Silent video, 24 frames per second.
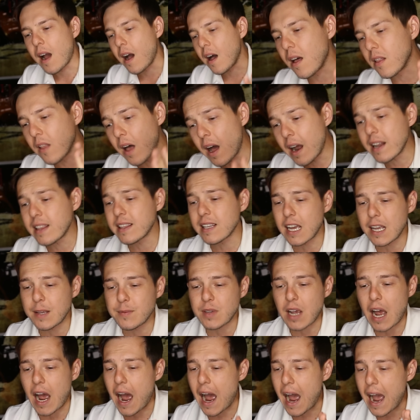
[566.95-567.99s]
A lot of
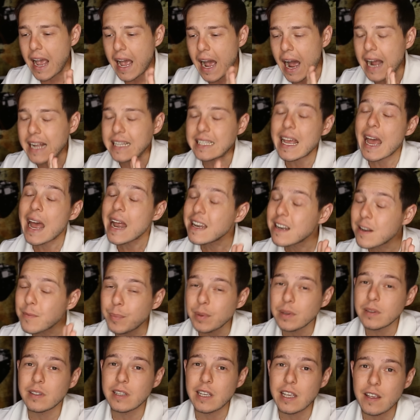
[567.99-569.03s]
times I, I tend to
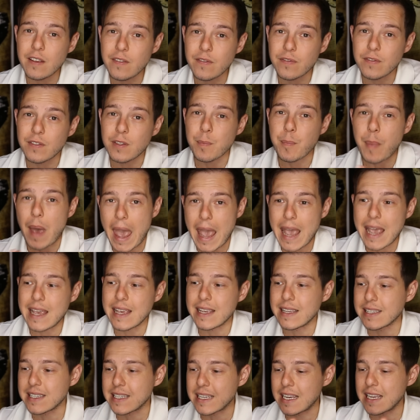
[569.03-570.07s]
believe the
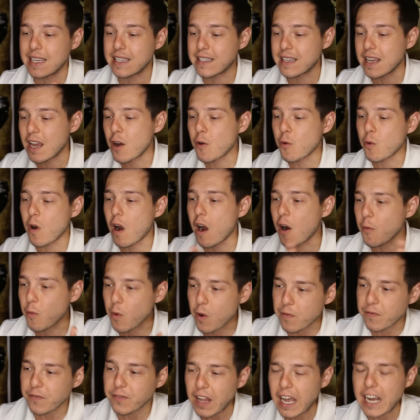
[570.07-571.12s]
pay is, is a
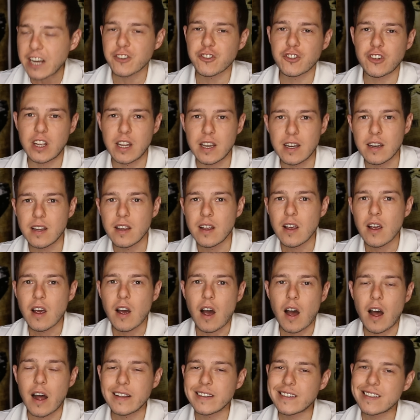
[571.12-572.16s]
reflection
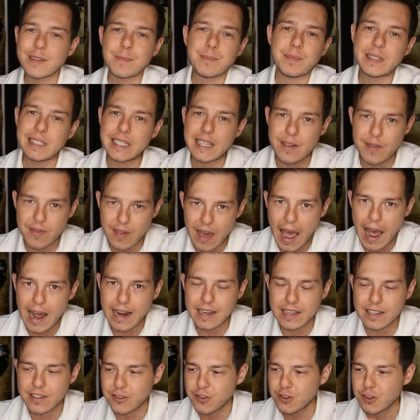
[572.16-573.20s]
on simply
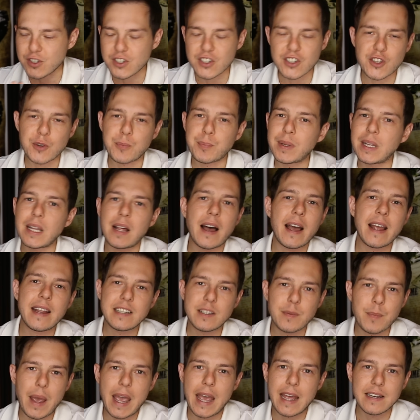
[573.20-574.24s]
that. It's just supply
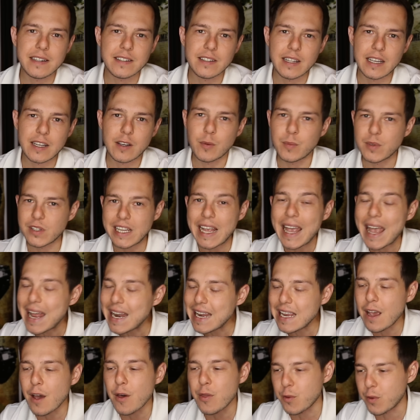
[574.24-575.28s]
and demand, like almost
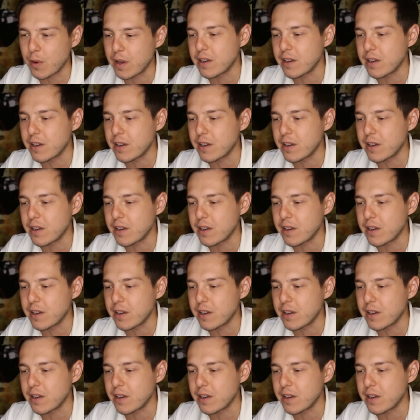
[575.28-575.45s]
any other